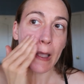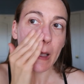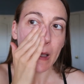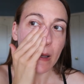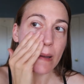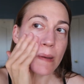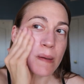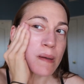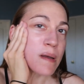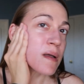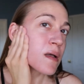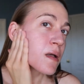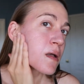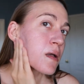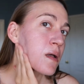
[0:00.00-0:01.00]

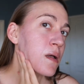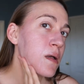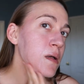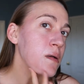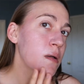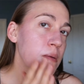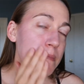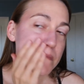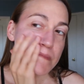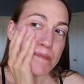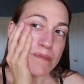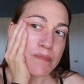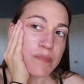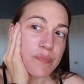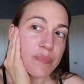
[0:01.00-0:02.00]

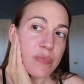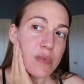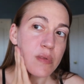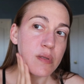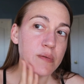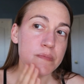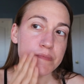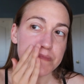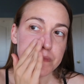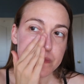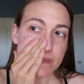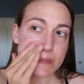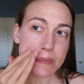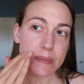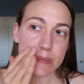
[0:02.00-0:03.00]

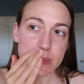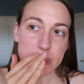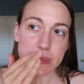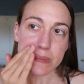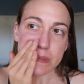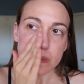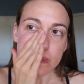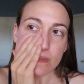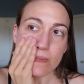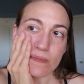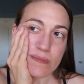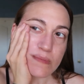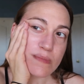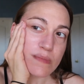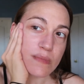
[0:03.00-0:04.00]

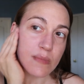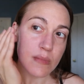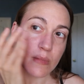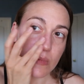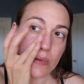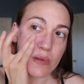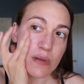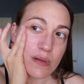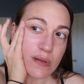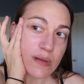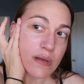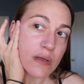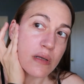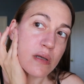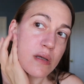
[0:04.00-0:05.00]

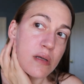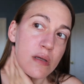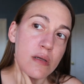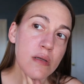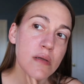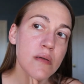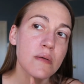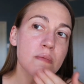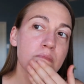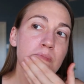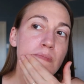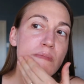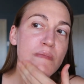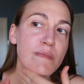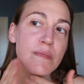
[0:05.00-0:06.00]

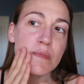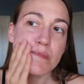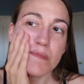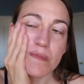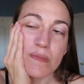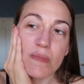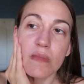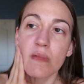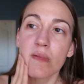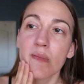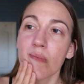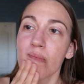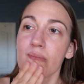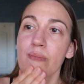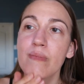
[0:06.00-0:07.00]
No one is speaking in this clip.